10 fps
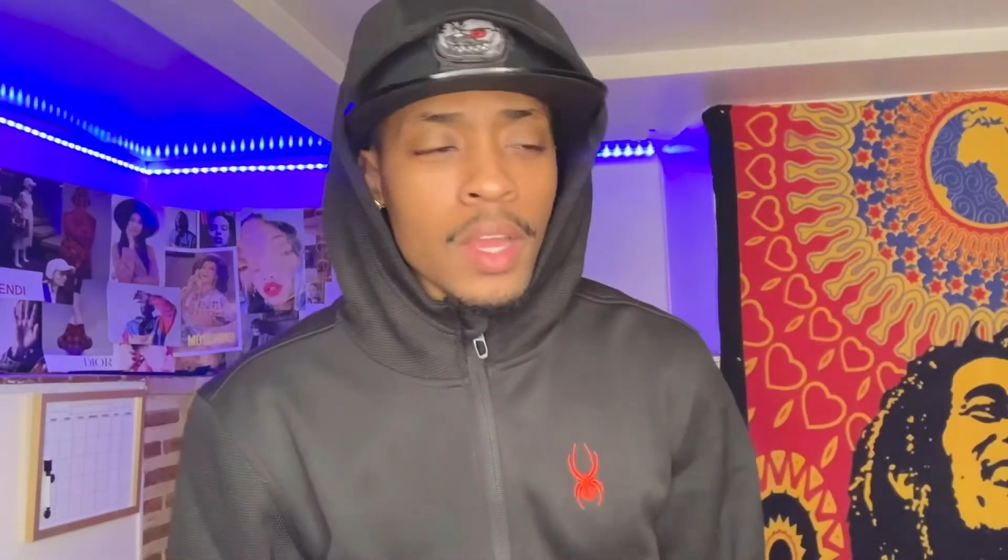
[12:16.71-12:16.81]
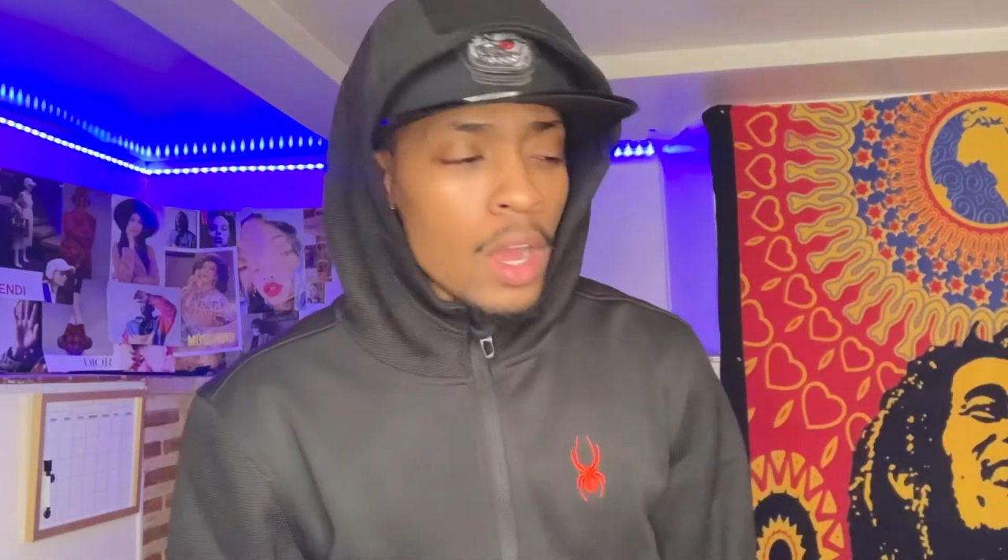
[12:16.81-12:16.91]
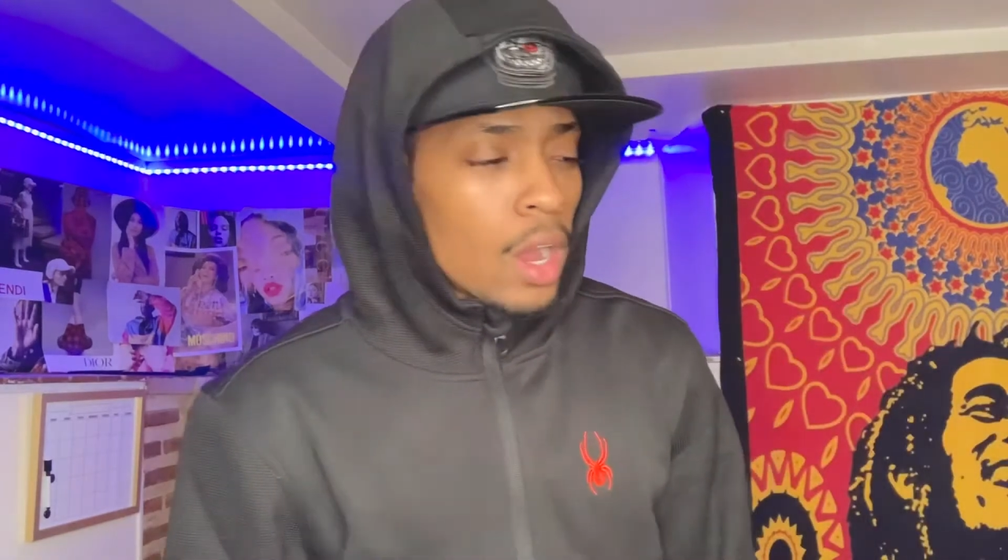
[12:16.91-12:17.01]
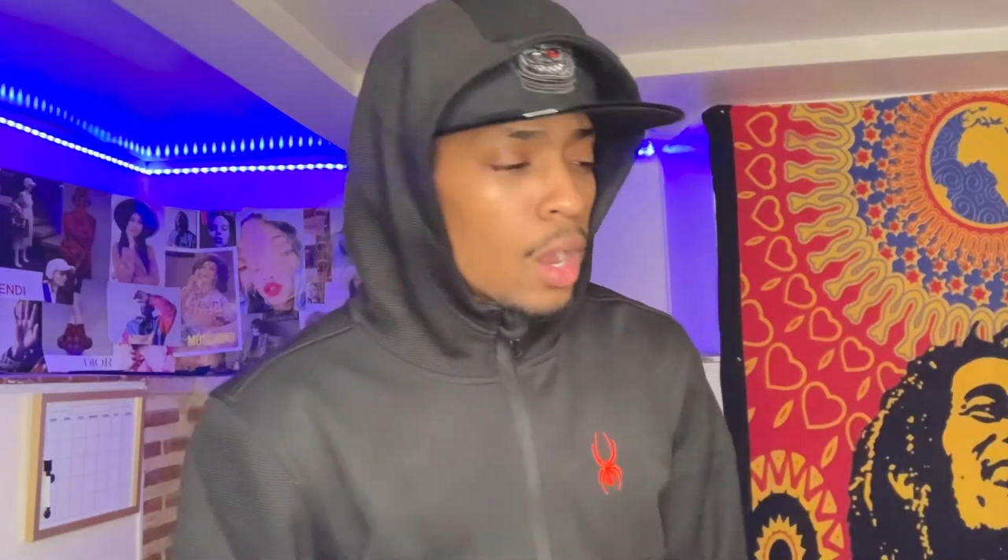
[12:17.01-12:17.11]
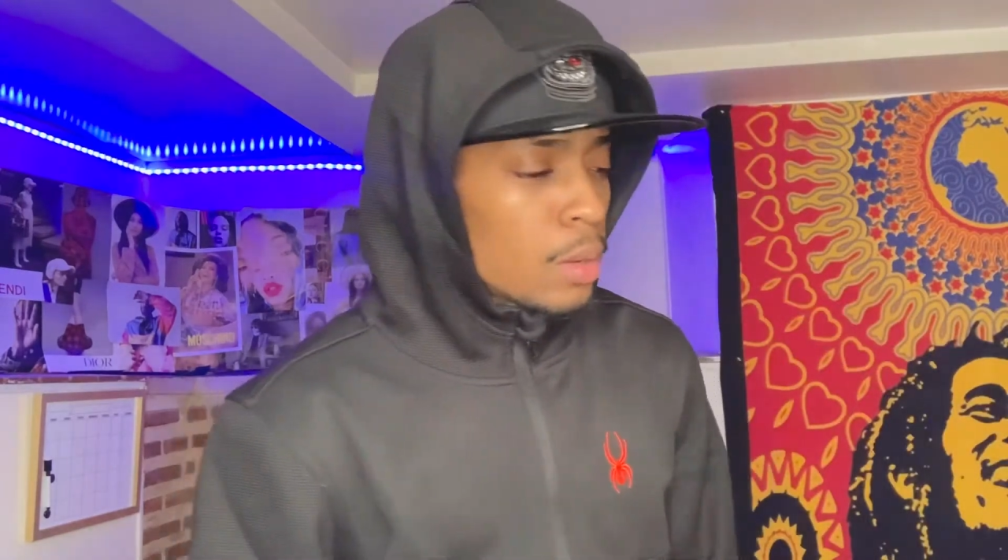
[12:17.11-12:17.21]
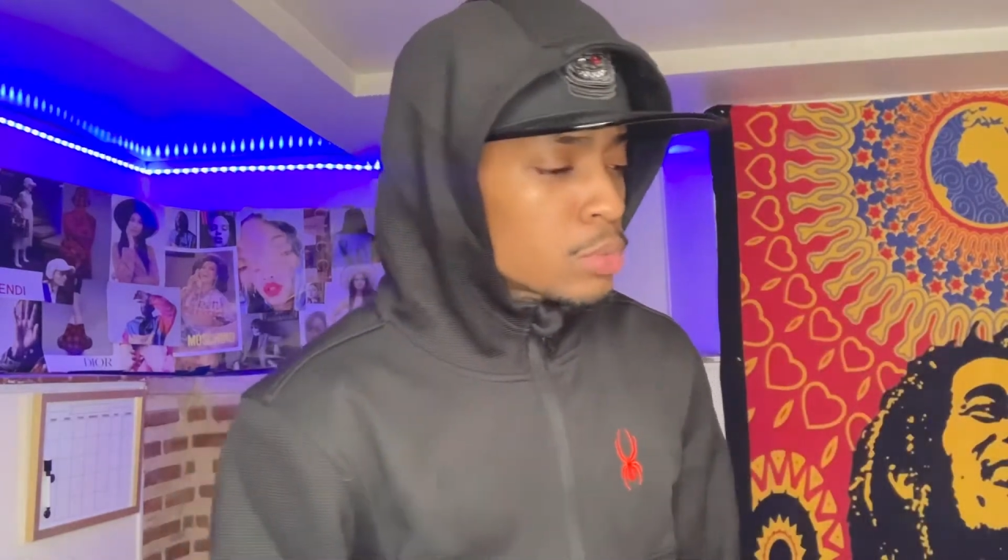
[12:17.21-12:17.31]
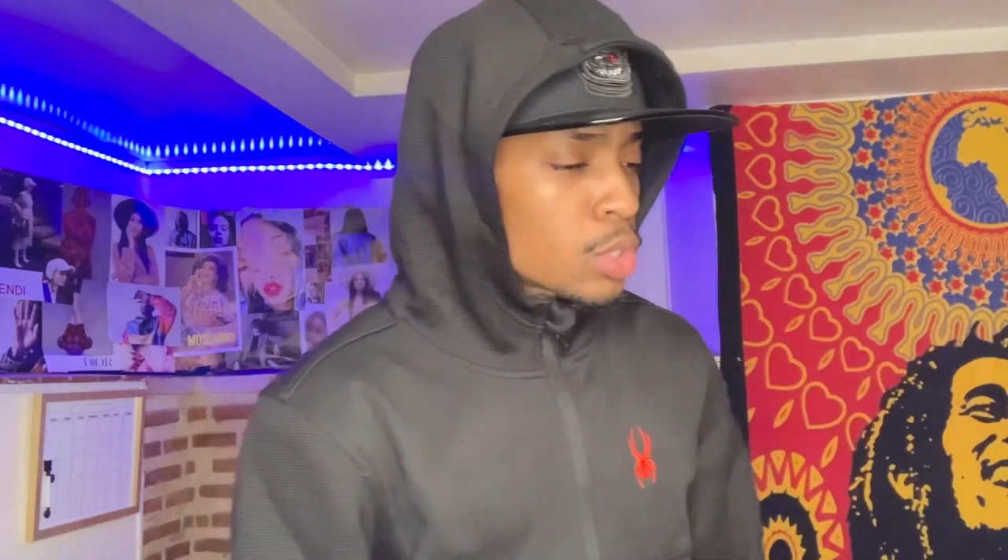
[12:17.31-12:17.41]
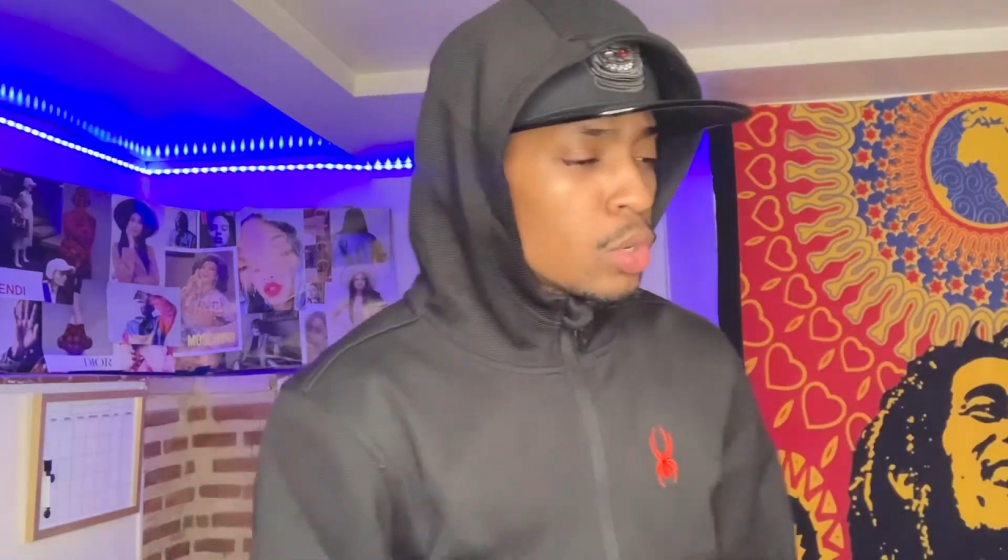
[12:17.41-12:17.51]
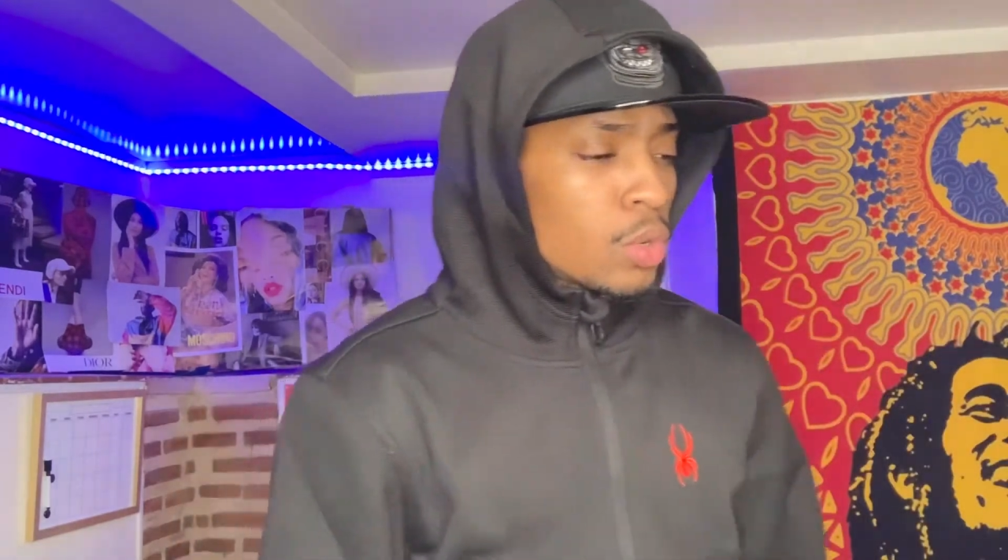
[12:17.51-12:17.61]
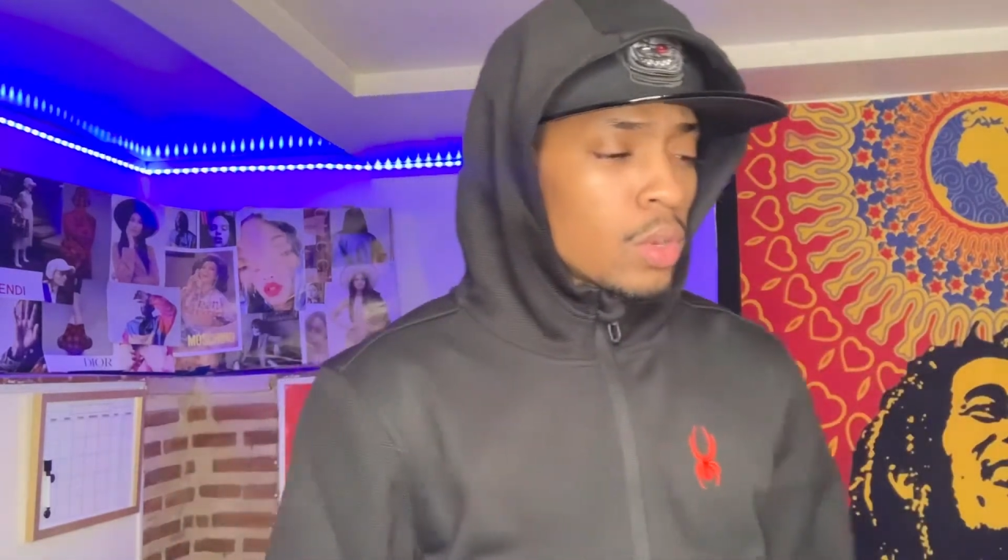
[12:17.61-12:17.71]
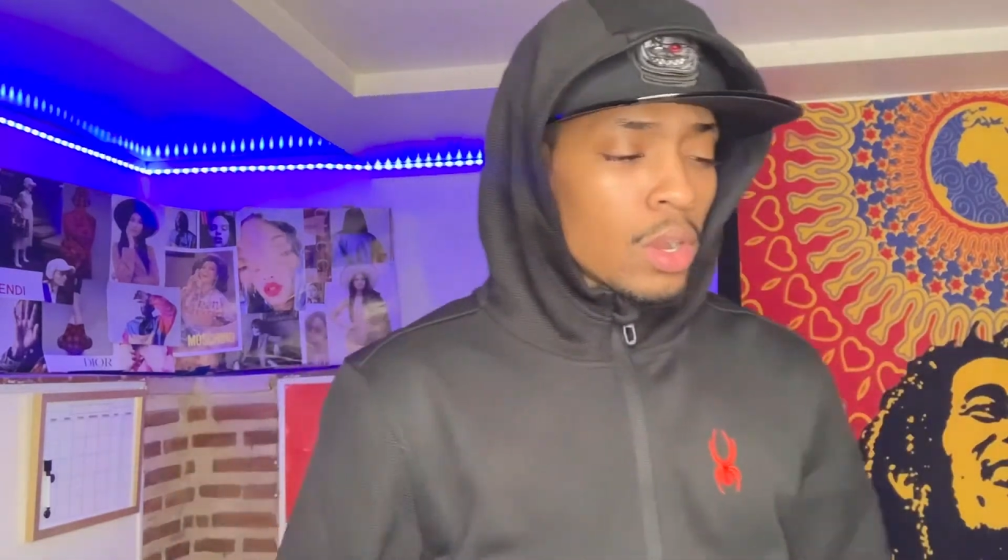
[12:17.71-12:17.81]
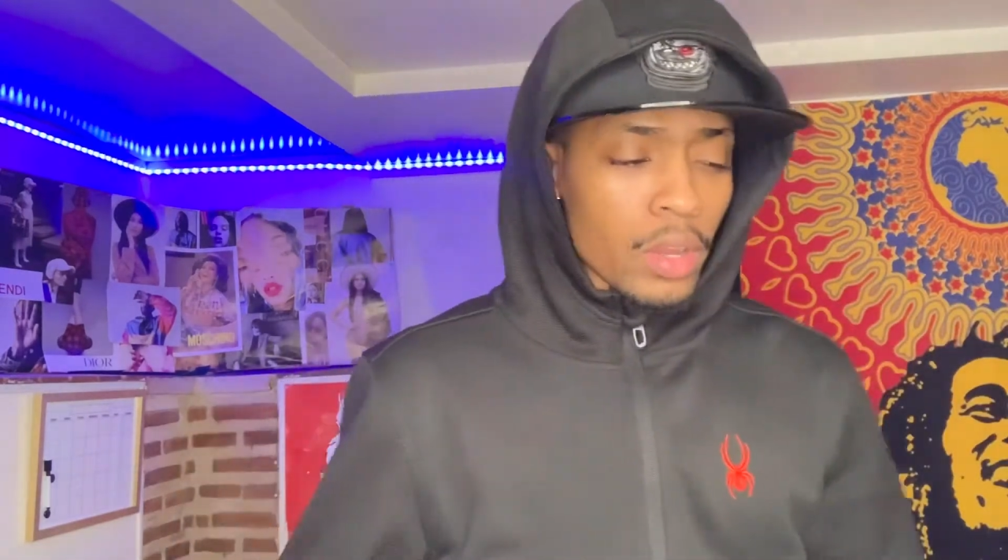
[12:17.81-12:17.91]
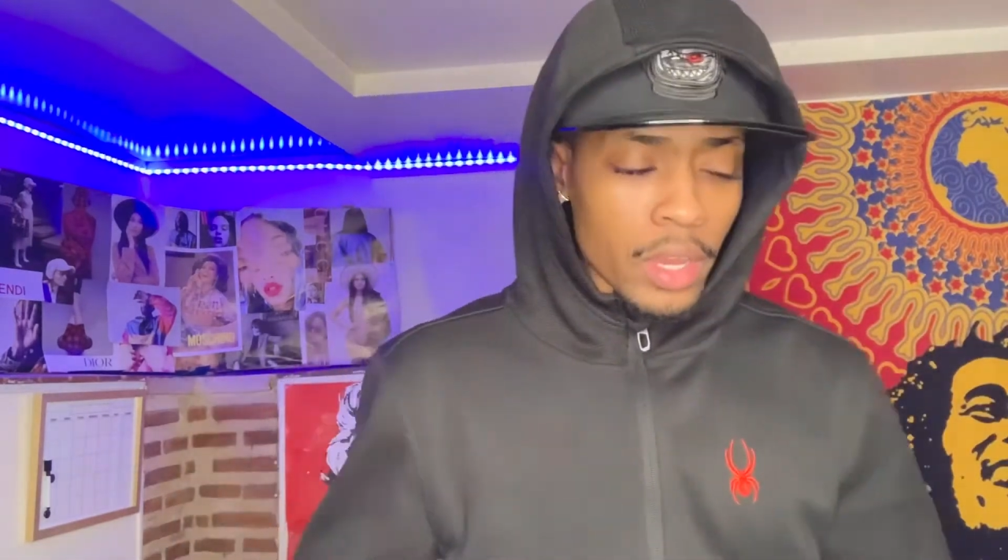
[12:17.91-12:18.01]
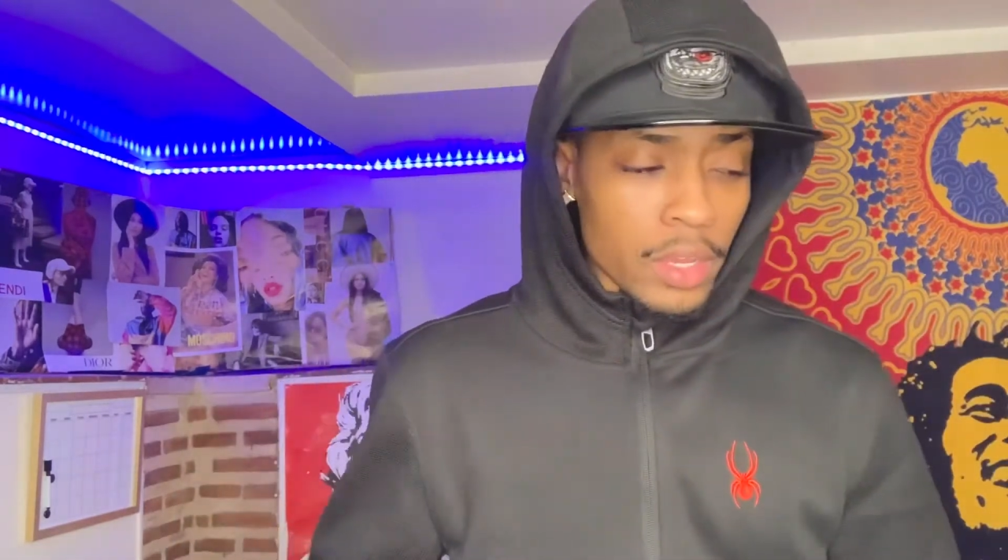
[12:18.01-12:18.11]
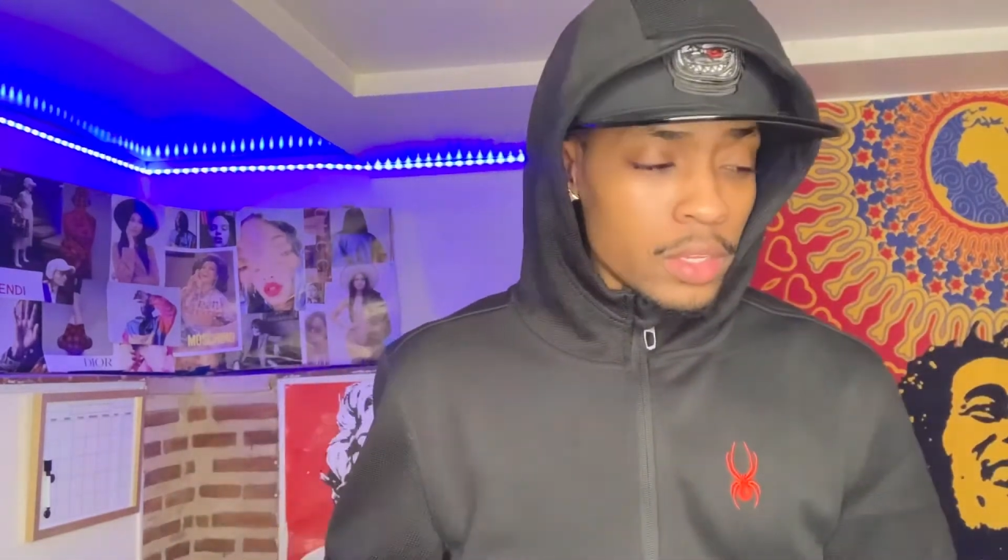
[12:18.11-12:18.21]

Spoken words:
okay,